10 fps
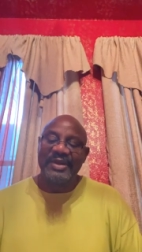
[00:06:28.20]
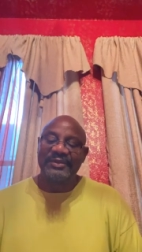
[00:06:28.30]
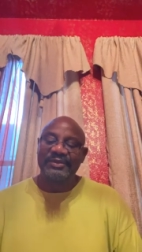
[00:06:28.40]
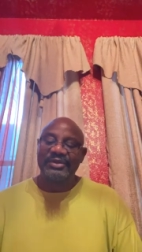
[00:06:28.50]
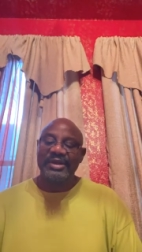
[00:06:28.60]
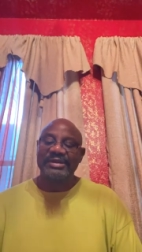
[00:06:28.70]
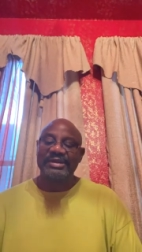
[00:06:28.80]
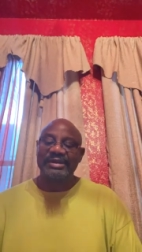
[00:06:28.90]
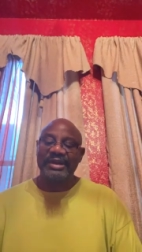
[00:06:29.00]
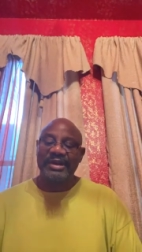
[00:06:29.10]
but
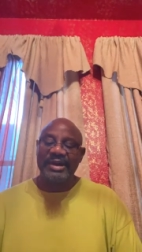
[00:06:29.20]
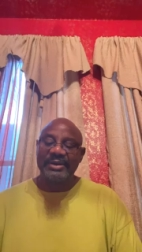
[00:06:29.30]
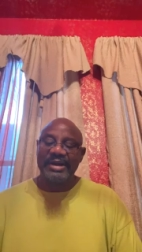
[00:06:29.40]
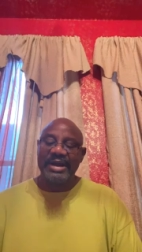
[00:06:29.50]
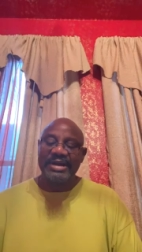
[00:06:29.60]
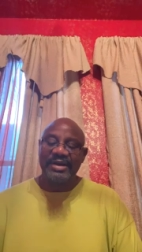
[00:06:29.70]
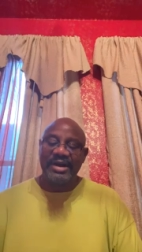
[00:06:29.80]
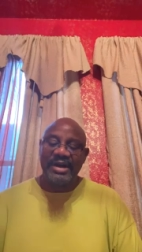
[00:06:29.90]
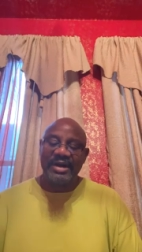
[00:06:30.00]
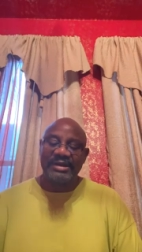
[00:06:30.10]
trust in the Lord with all your
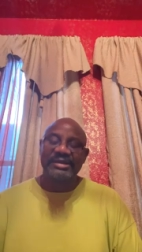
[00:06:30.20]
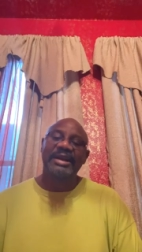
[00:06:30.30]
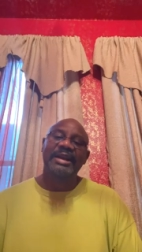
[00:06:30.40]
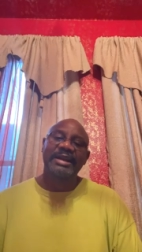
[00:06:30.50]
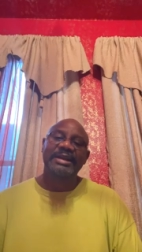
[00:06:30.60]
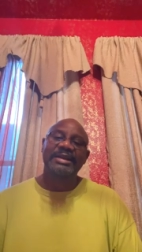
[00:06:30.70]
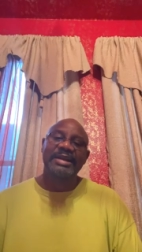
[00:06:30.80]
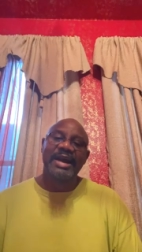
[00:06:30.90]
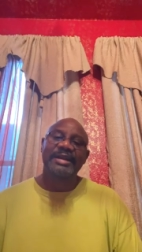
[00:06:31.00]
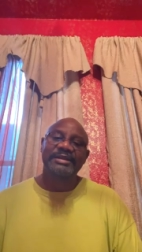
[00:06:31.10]
heart and
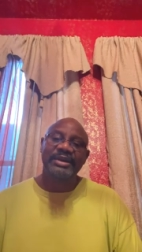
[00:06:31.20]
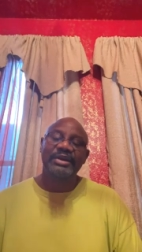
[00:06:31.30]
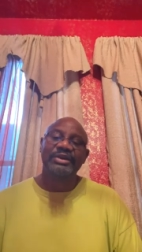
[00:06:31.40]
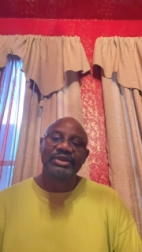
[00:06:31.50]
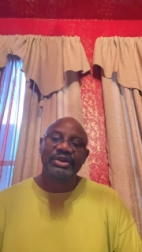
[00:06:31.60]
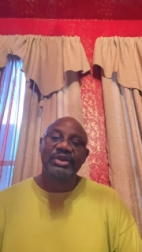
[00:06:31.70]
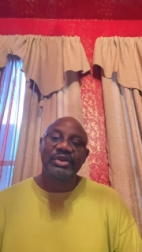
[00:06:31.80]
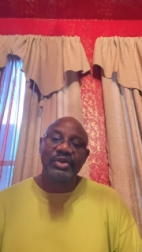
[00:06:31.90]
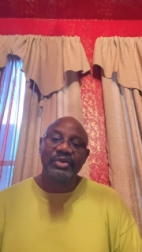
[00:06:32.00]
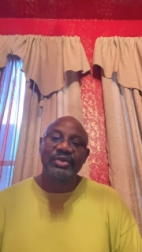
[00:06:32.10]
lean not on
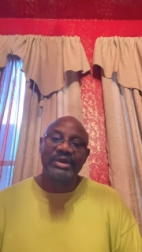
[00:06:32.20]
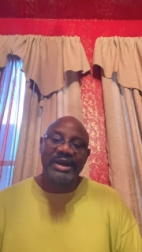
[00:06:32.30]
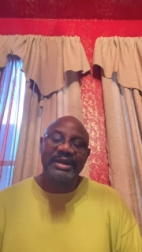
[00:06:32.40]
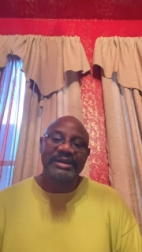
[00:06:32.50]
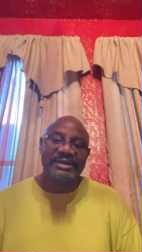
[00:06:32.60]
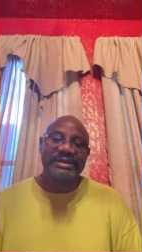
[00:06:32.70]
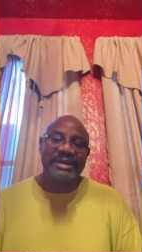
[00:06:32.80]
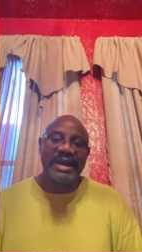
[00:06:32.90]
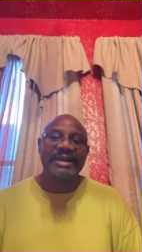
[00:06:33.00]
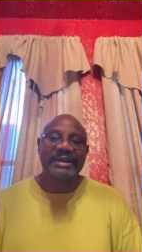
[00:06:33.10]
your own
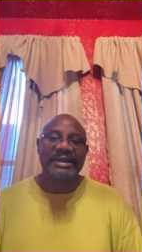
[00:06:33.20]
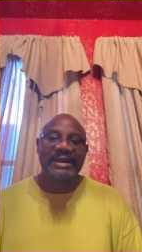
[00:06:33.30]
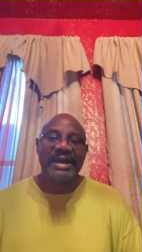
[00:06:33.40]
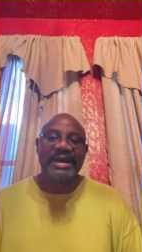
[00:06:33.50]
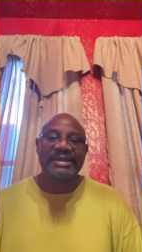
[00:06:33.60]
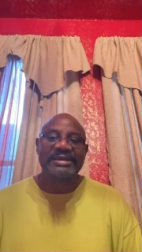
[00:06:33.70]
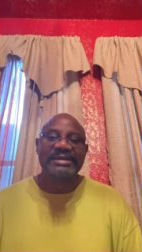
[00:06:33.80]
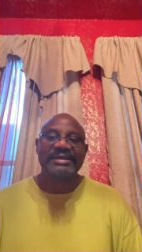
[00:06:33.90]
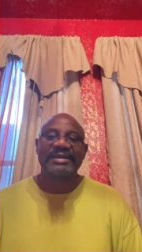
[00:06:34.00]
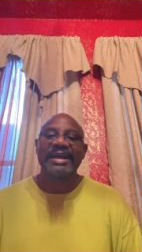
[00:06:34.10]
understanding,
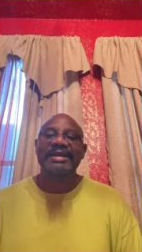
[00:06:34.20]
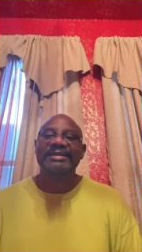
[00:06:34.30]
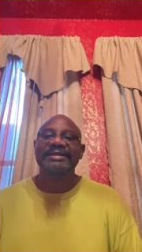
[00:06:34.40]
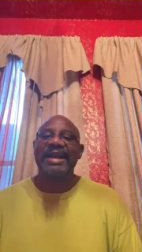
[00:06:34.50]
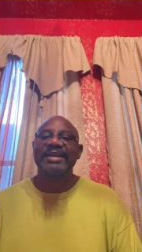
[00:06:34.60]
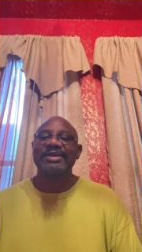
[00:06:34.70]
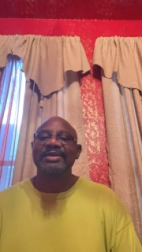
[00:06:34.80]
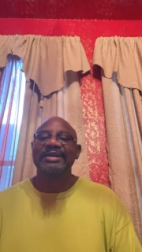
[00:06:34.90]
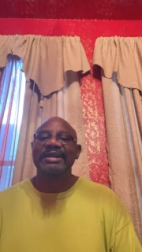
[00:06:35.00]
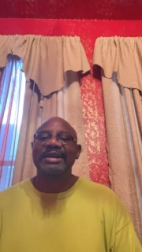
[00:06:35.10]
guys. Right? Thank
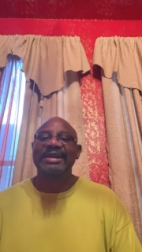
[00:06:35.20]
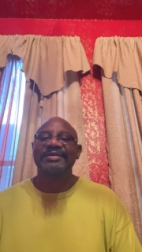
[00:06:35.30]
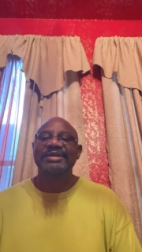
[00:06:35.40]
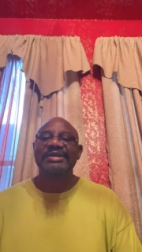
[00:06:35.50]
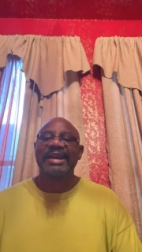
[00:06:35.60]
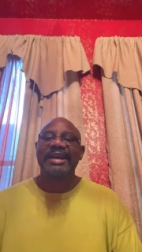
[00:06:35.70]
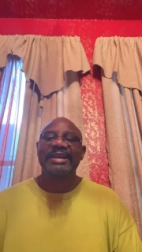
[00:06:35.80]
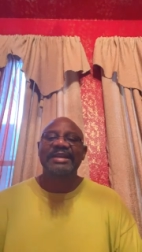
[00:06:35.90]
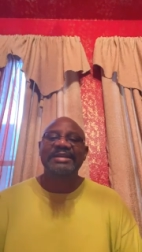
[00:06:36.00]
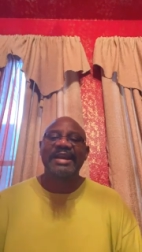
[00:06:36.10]
you, Lily, for
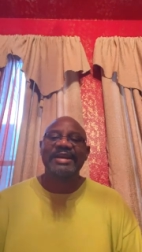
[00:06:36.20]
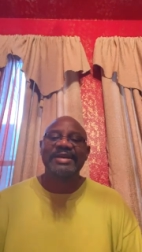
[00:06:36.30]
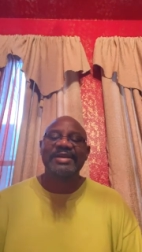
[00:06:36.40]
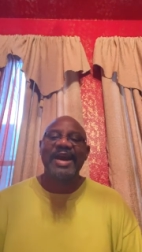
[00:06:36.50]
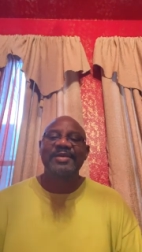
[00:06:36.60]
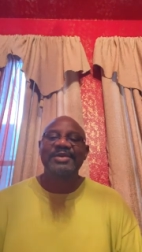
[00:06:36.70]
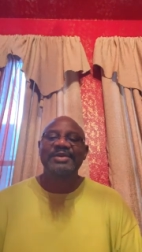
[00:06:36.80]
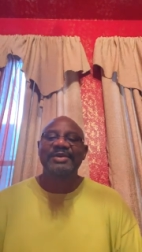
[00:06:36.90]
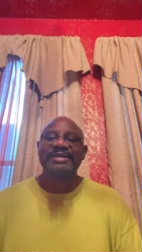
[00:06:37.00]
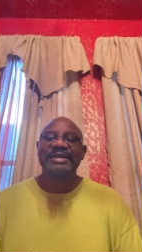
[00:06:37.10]
checking in. Thank you. How are you
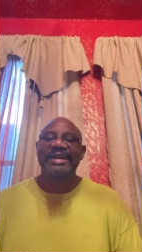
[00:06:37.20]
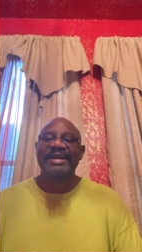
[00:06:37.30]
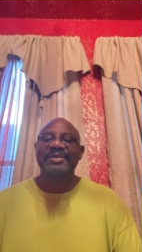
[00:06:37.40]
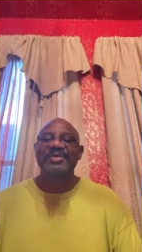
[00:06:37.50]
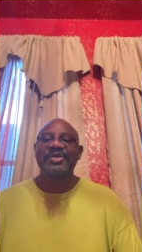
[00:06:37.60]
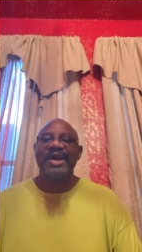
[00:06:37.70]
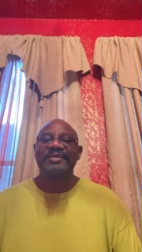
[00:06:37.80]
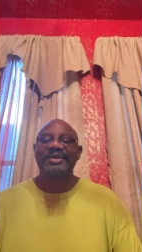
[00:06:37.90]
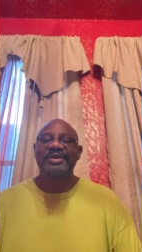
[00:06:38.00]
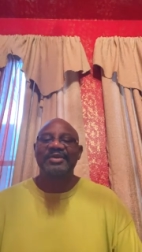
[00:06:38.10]
doing today? Hope you're
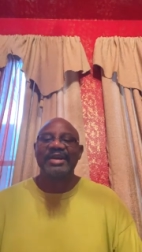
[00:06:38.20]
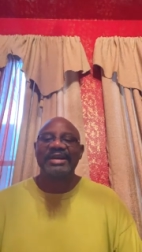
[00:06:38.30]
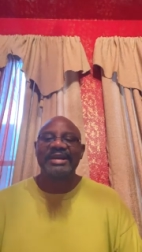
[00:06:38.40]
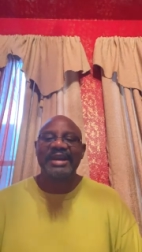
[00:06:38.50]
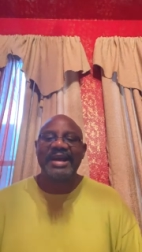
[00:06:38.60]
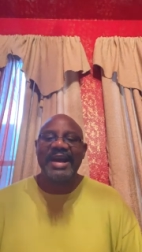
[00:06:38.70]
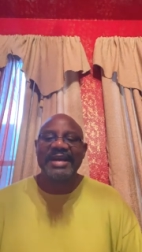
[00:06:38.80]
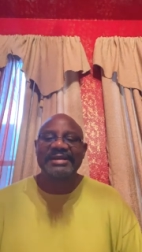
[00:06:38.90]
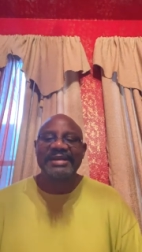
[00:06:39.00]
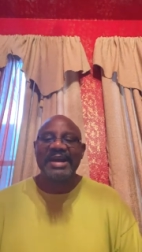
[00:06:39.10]
having a great day,
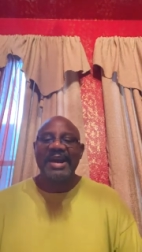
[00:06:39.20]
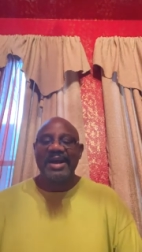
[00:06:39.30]
guys.